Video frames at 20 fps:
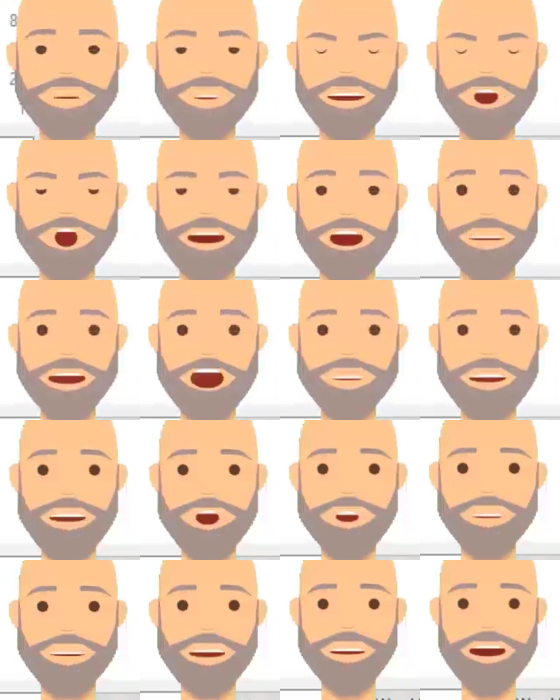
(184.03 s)
I'm going to click
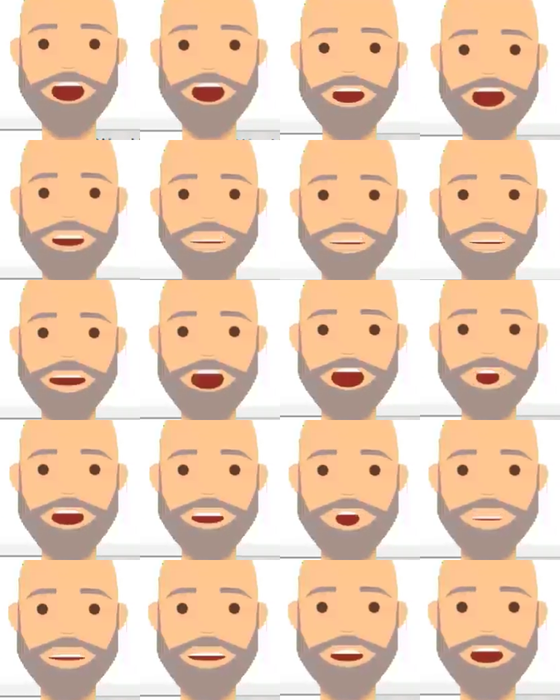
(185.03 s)
on Chain Store
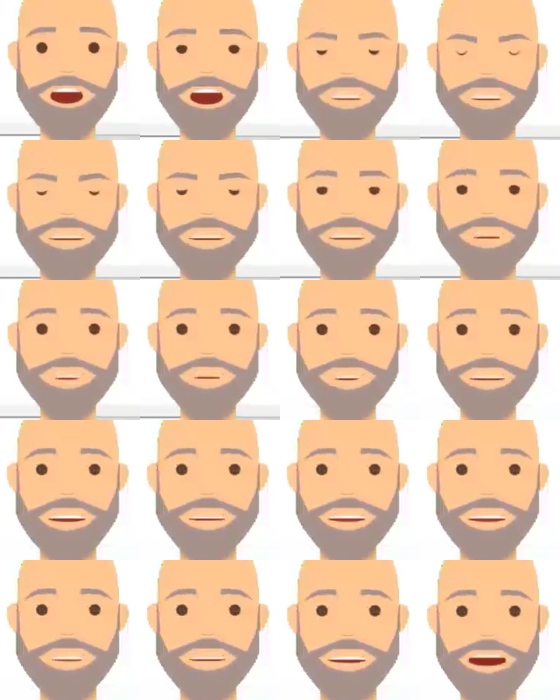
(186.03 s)
Letterhead,
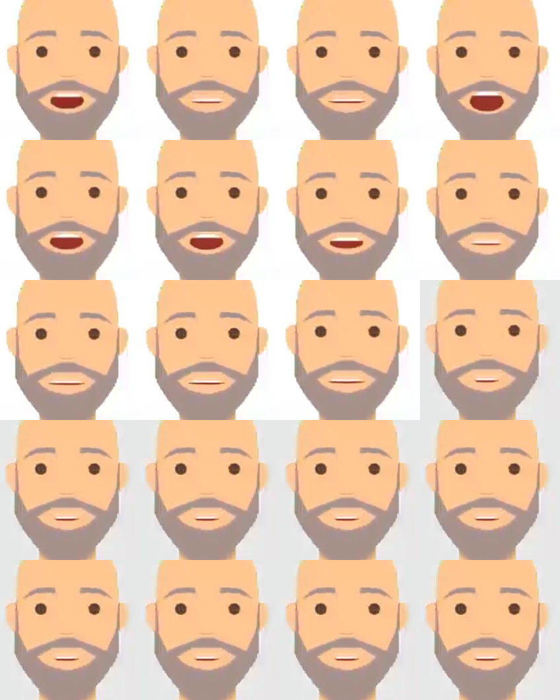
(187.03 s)
click on Open.